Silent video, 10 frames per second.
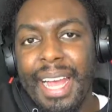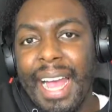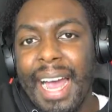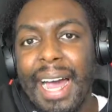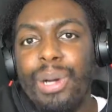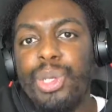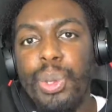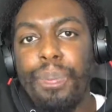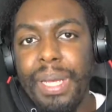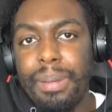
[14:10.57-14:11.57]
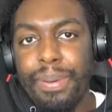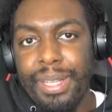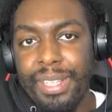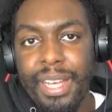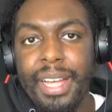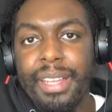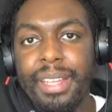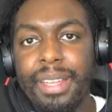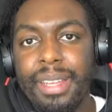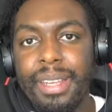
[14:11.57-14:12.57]
How do you beat Petr Yan?
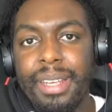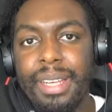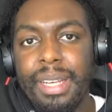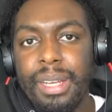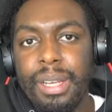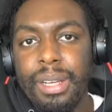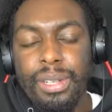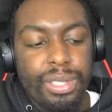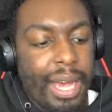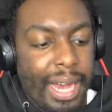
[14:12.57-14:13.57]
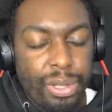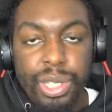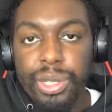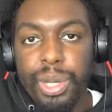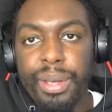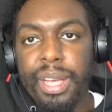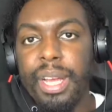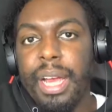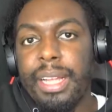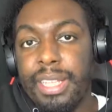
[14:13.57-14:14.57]
Because Aljo
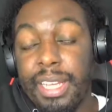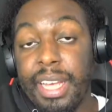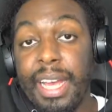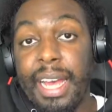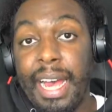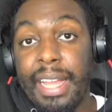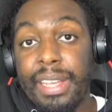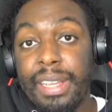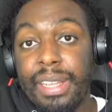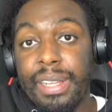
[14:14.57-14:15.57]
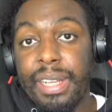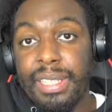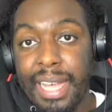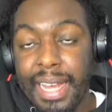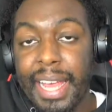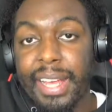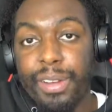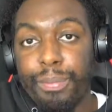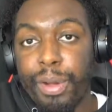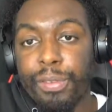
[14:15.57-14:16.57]
did it, and Sandhagen
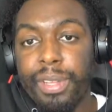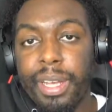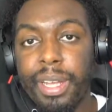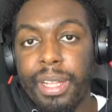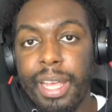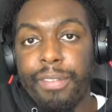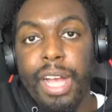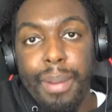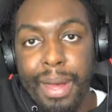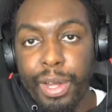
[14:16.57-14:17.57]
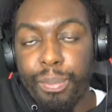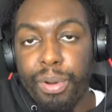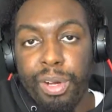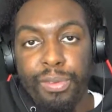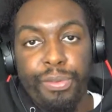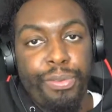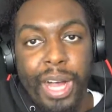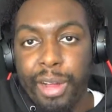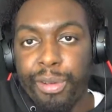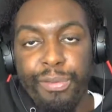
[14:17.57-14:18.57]
have both done it. They've come out the blocks
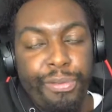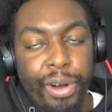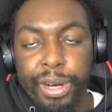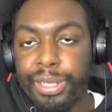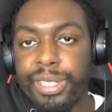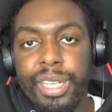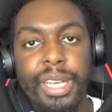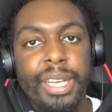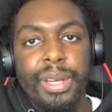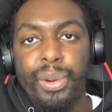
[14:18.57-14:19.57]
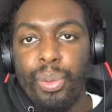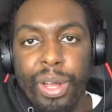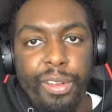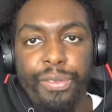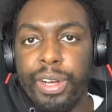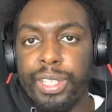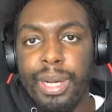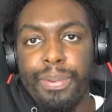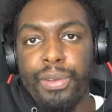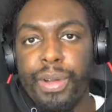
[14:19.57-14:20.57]
firing fast, won the first
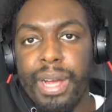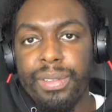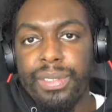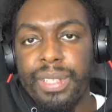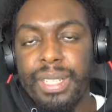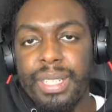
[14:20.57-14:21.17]
couple of rounds.